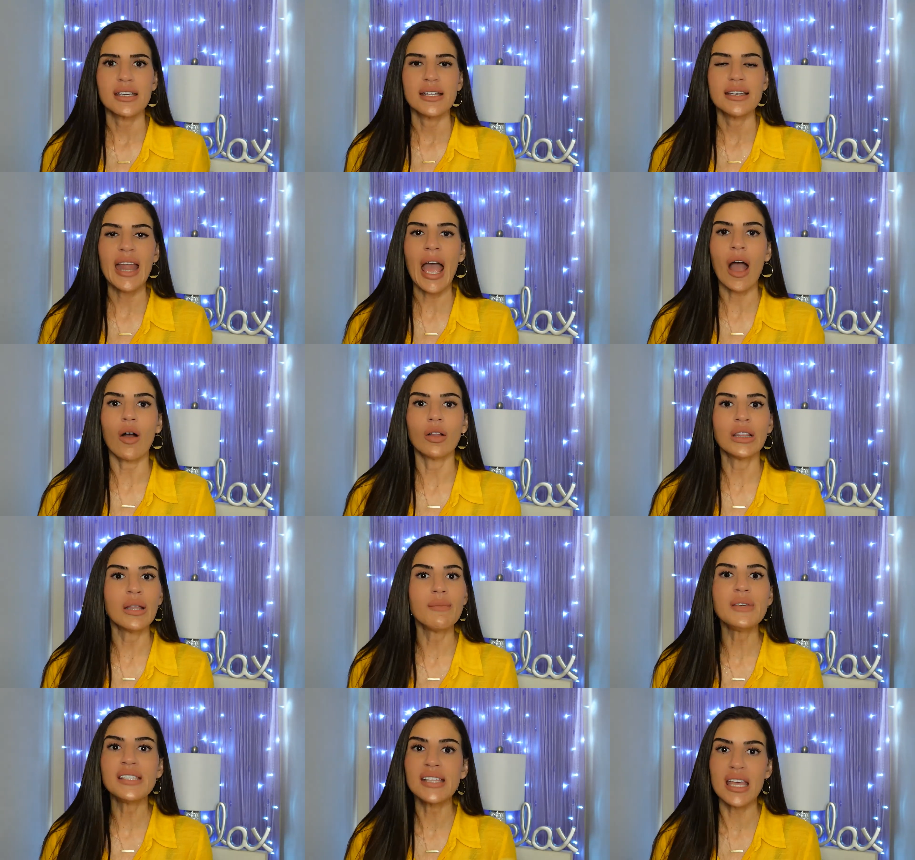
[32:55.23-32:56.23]
Now, let
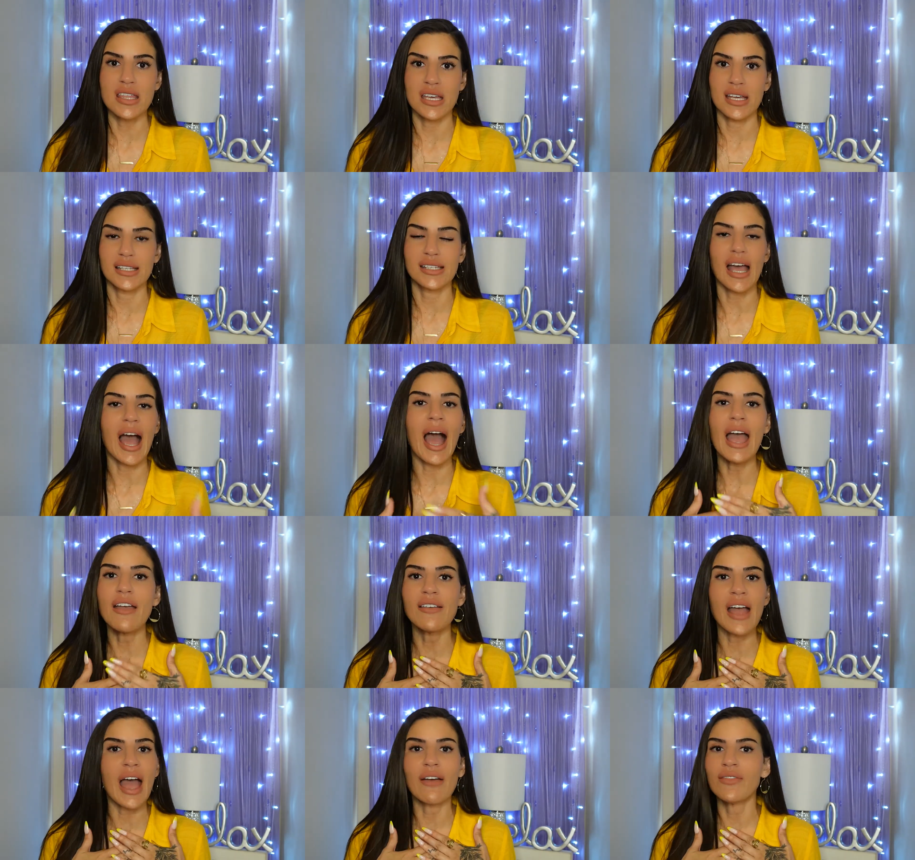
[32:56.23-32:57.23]
me say this.
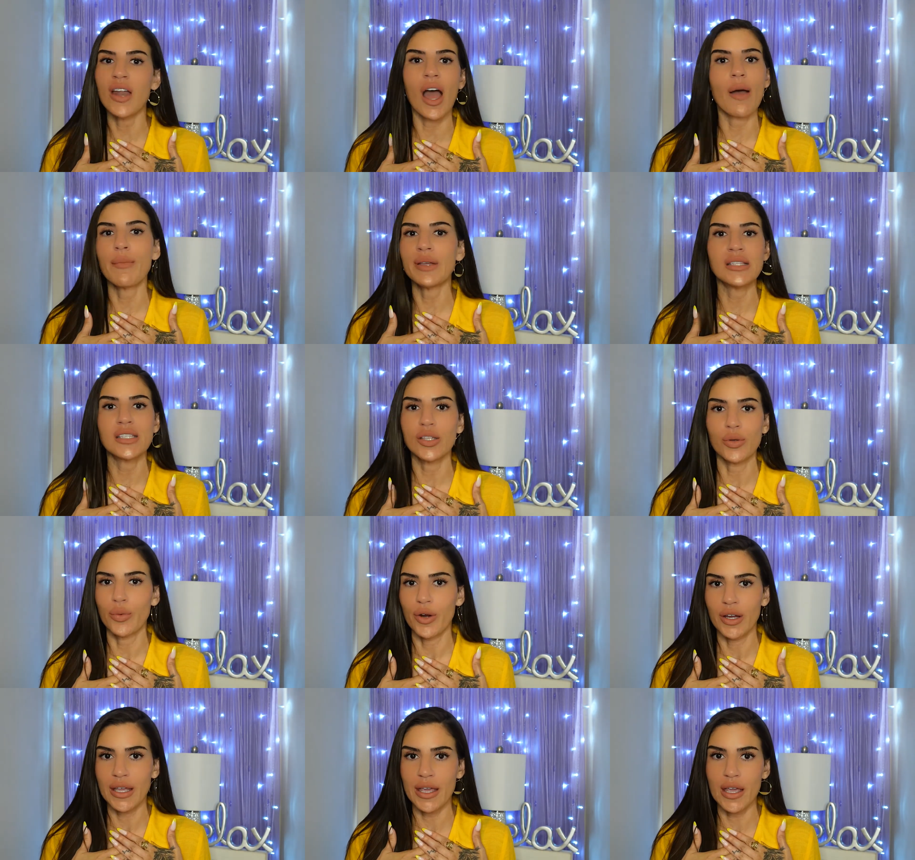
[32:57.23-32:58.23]
I have not been to the
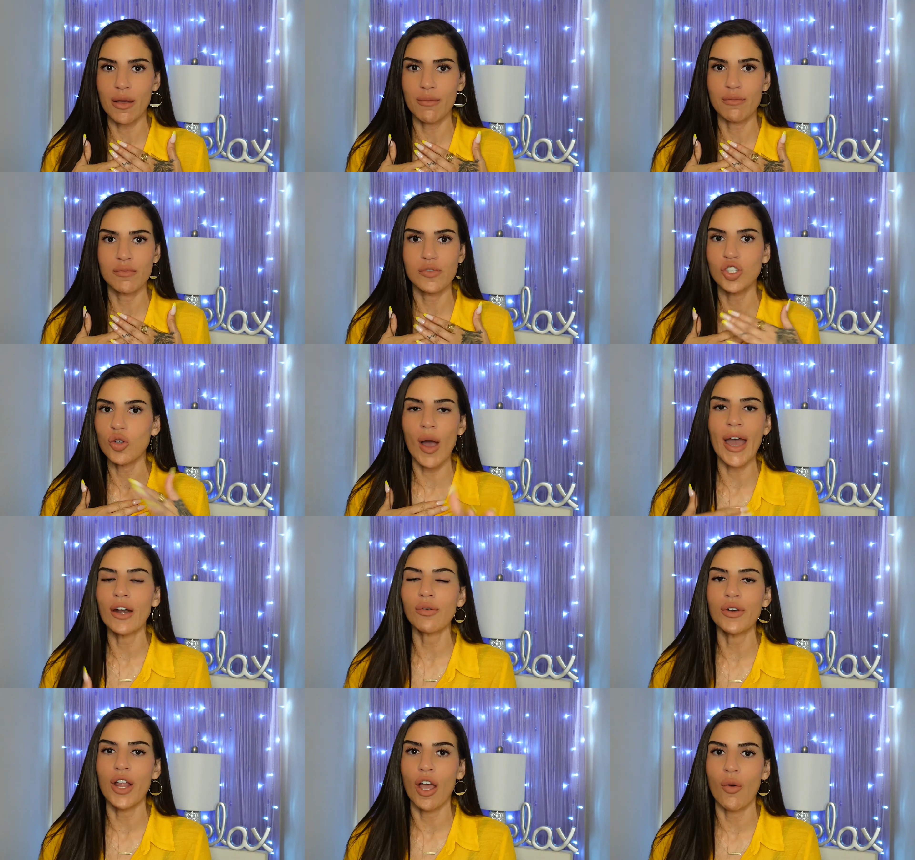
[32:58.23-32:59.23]
work camp, so I
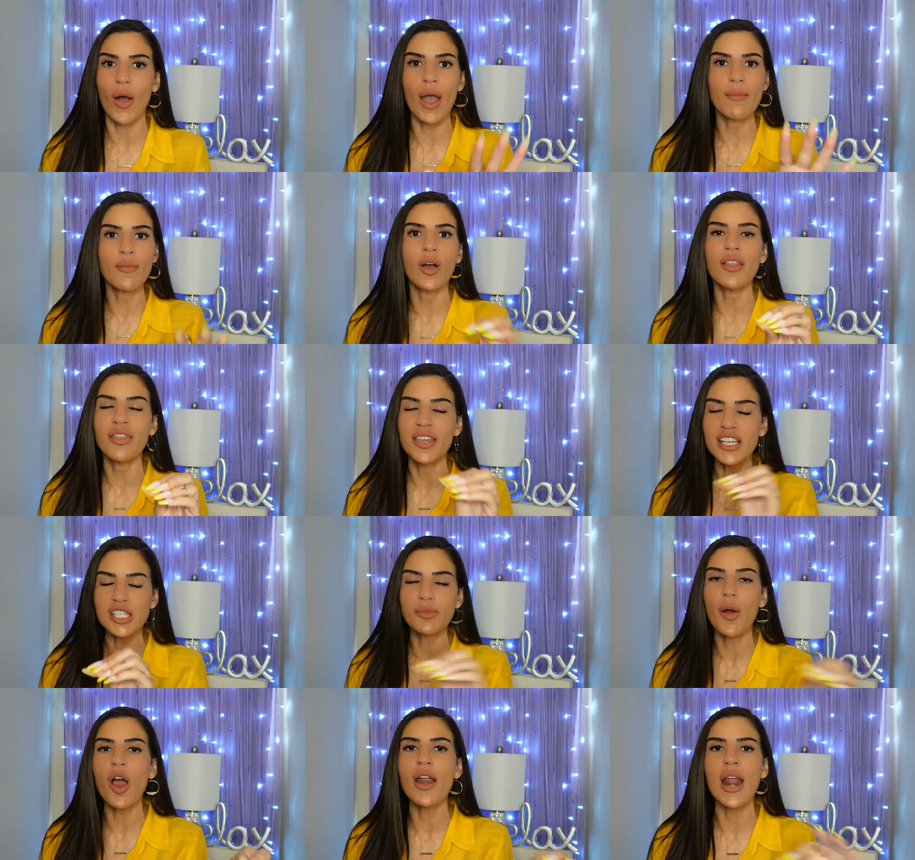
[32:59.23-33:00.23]
don't know. I'm this
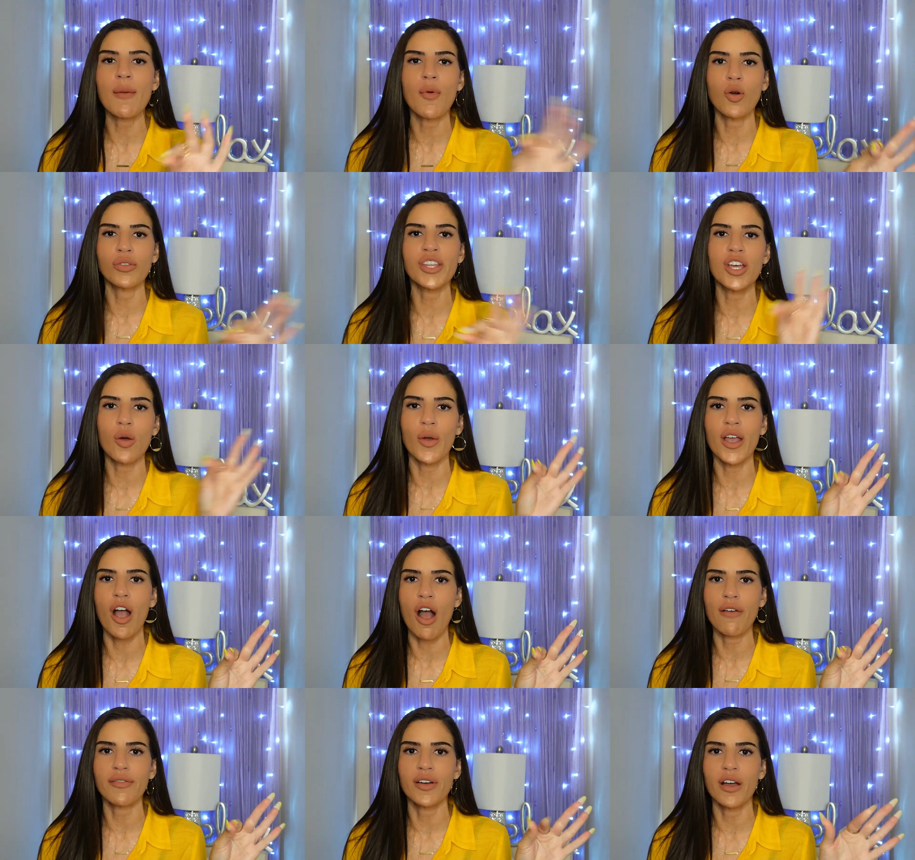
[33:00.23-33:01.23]
part I'm only going
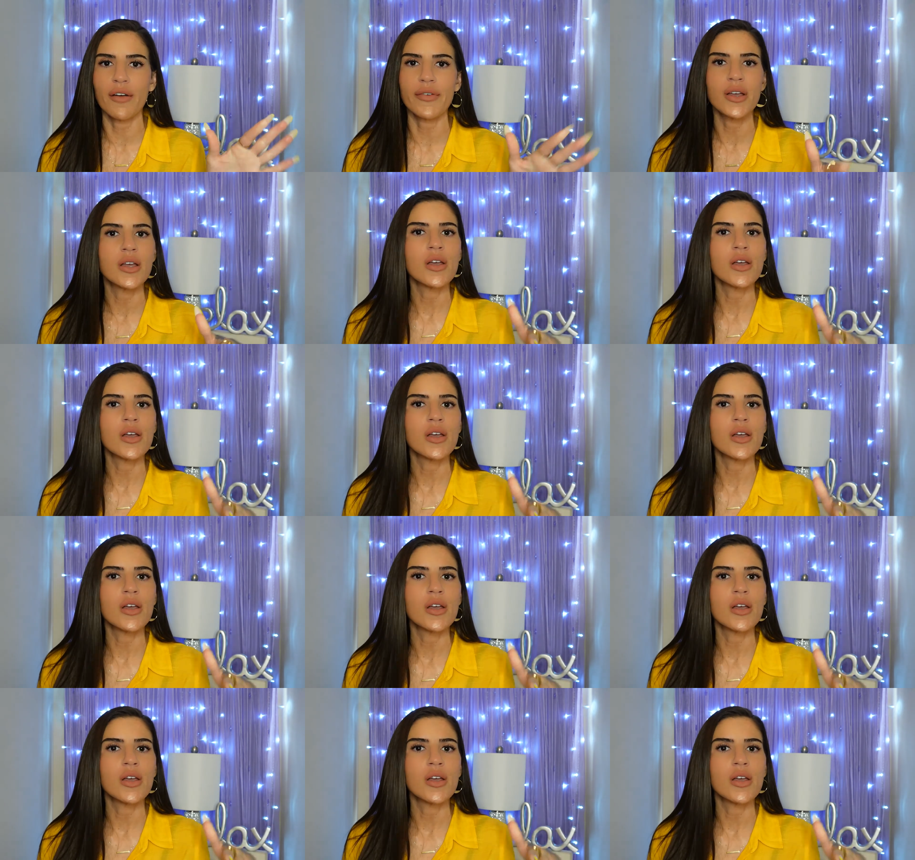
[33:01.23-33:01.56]
off of